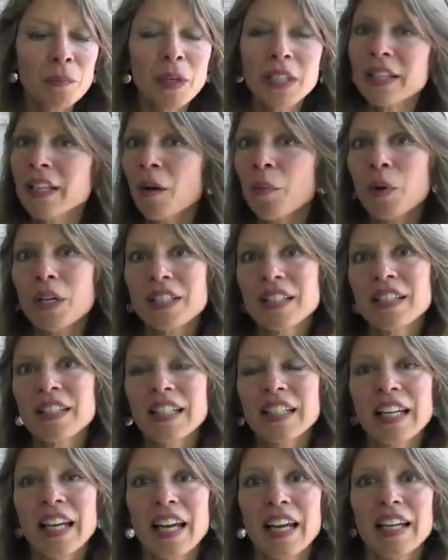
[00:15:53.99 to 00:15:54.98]
but that wasn't
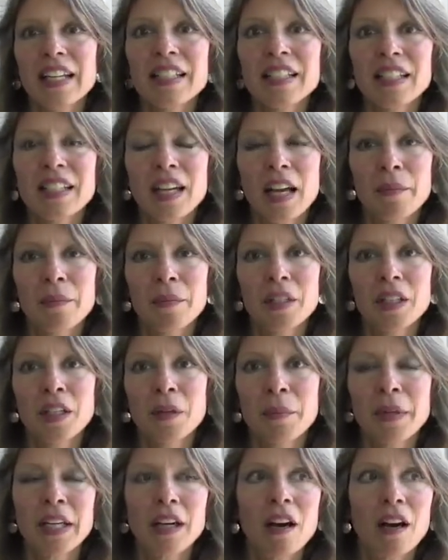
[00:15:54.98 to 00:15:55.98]
the case and I'm going
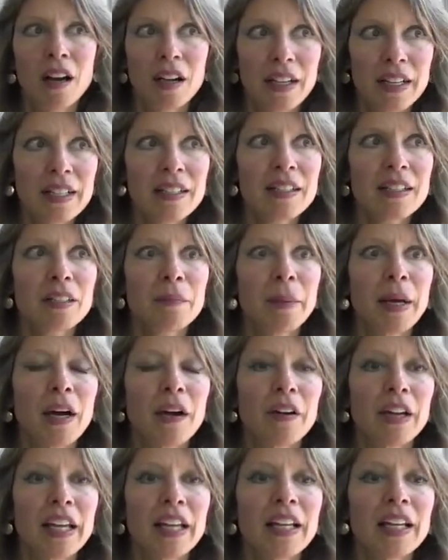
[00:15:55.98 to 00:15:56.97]
to be honest
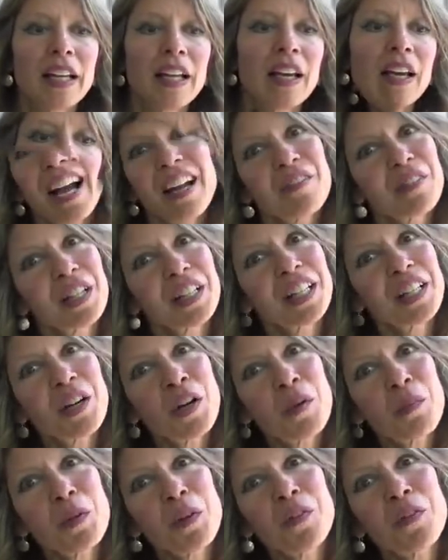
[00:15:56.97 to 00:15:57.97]
about it. I really
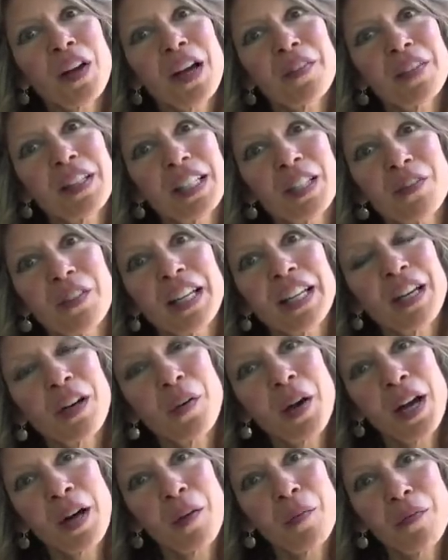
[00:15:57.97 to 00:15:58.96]
hope you found this video
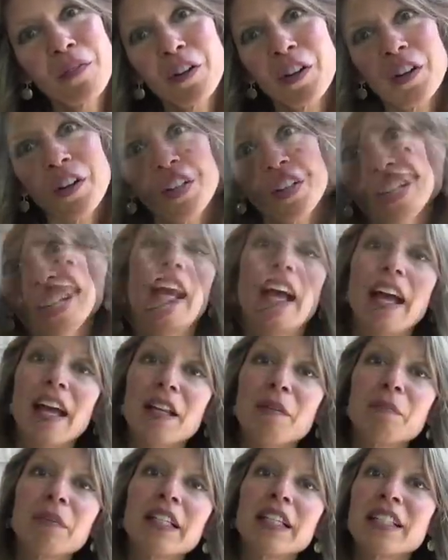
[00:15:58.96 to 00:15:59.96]
helpful
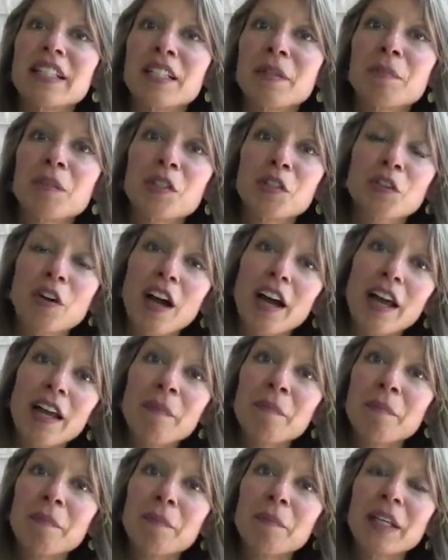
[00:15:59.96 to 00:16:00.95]
and please
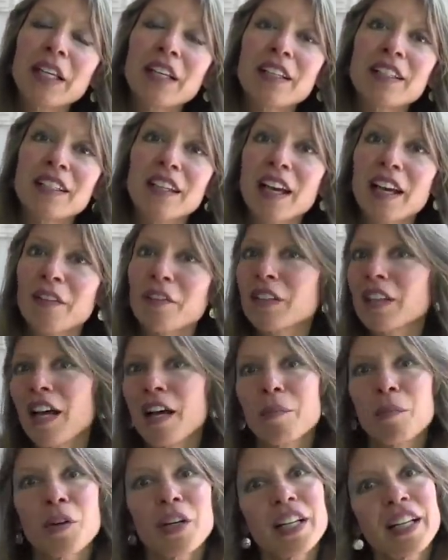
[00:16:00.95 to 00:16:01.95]
subscribe because I have a
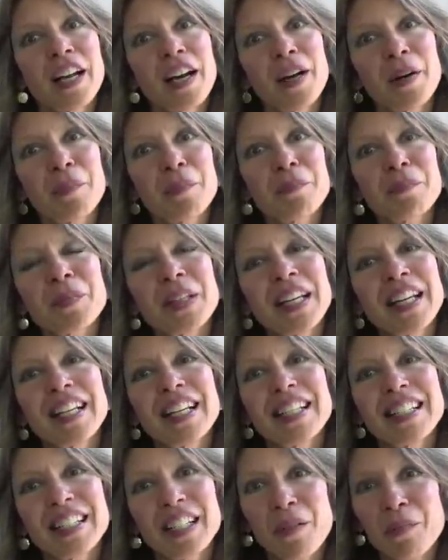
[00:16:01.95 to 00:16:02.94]
lot more to come,
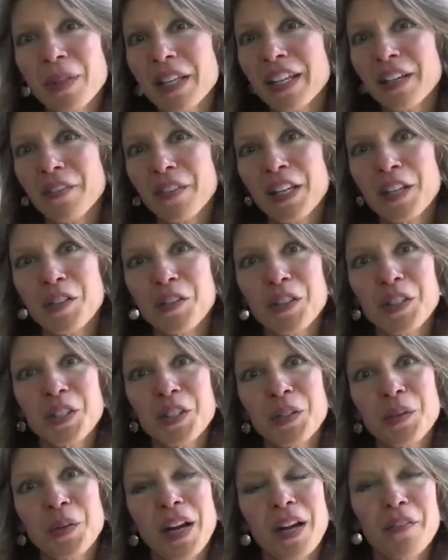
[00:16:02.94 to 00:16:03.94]
something of interest to